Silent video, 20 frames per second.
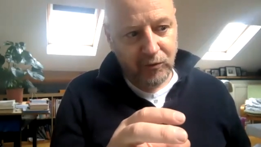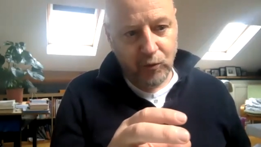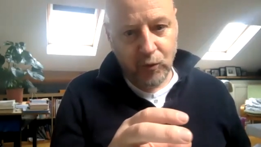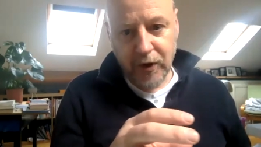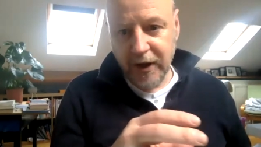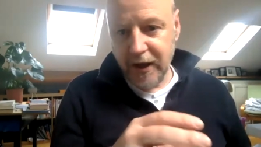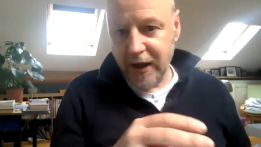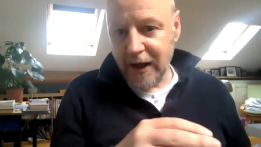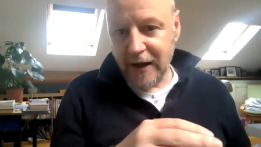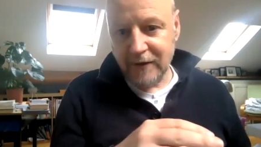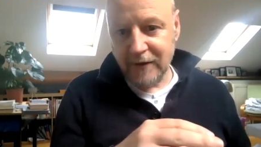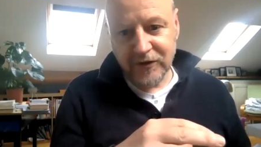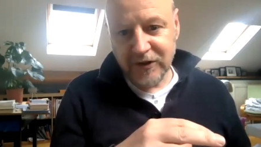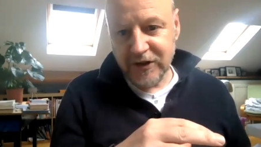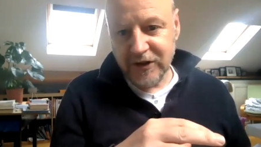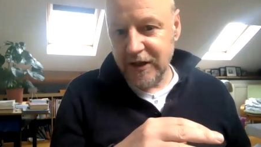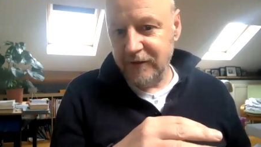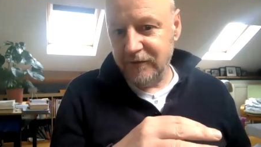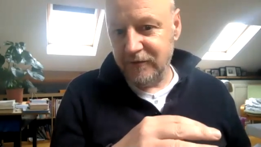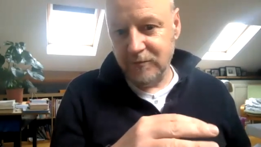we
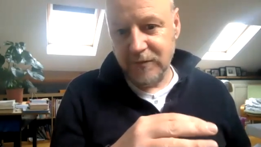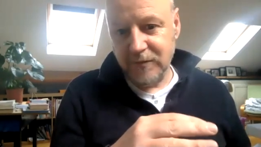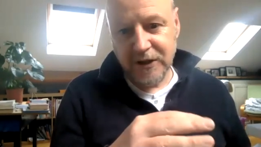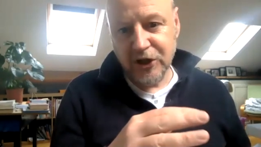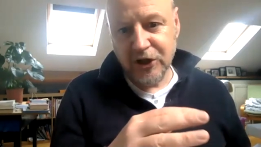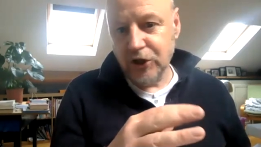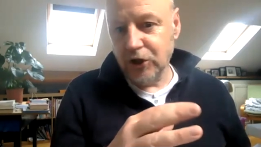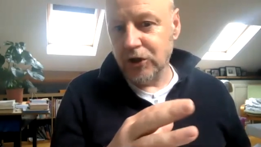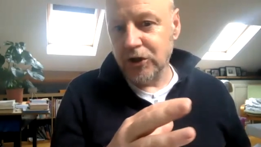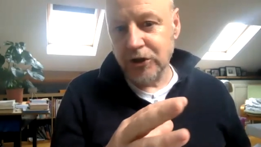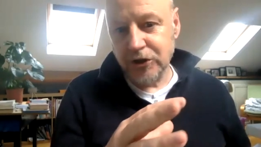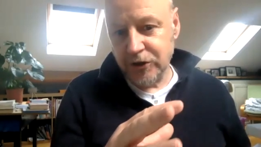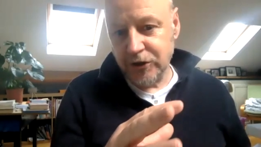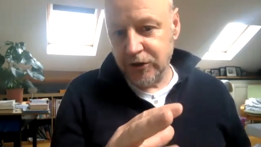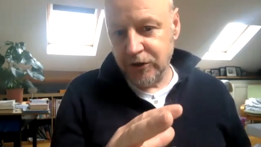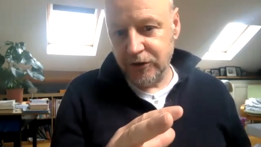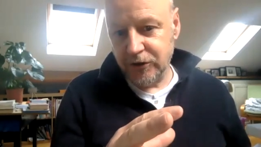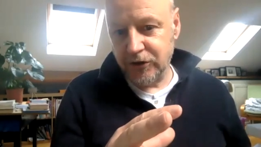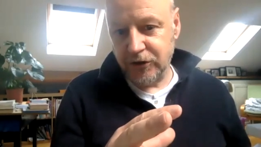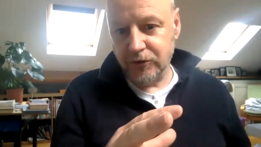haven't even
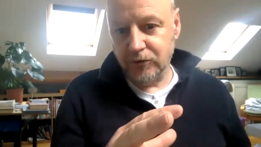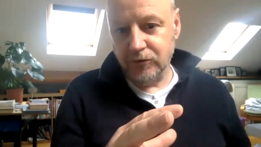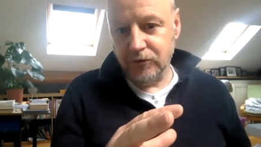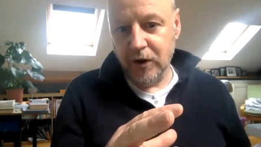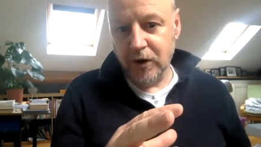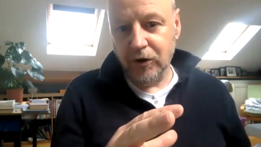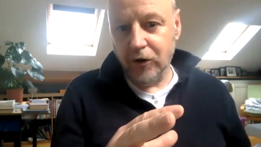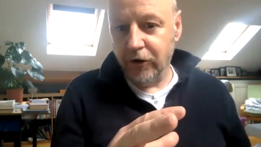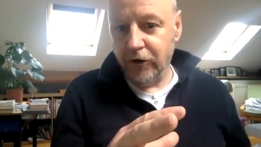begun to uh,